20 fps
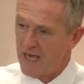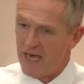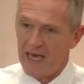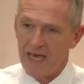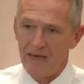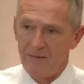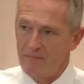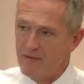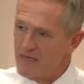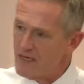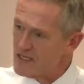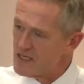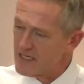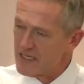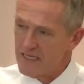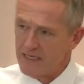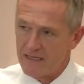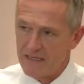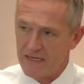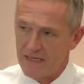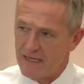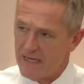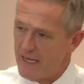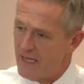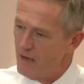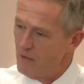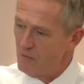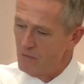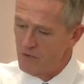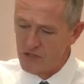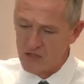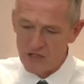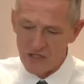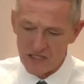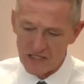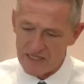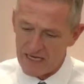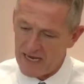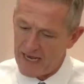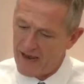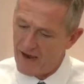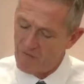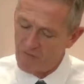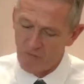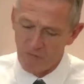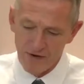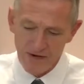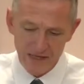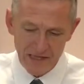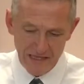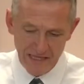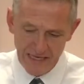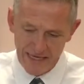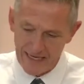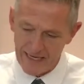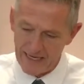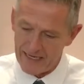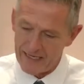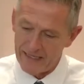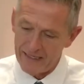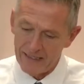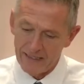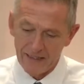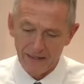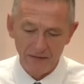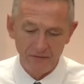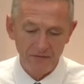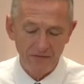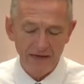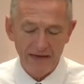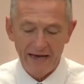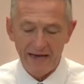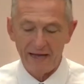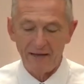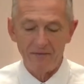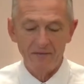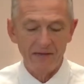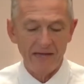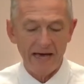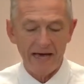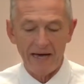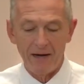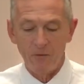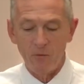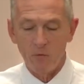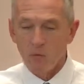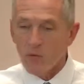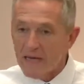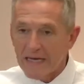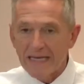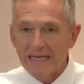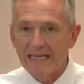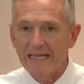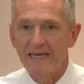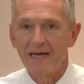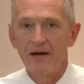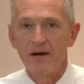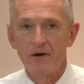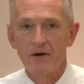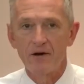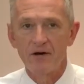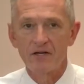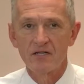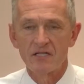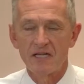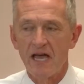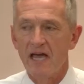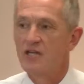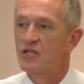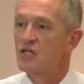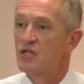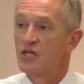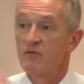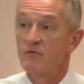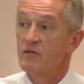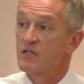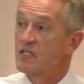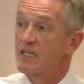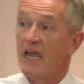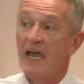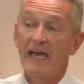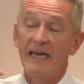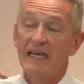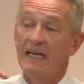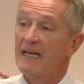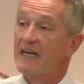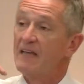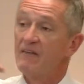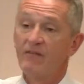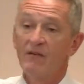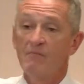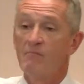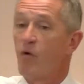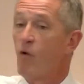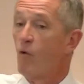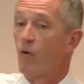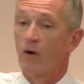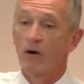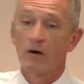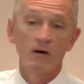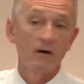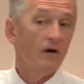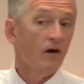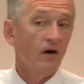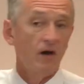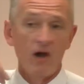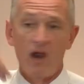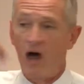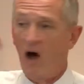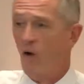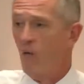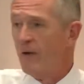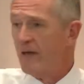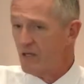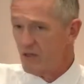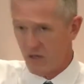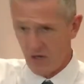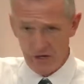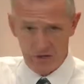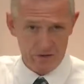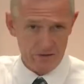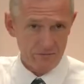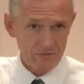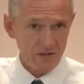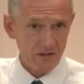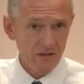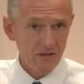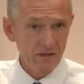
A, B, C, D. It was just everything that, that we needed her to say. She was saying in even more glowing terms.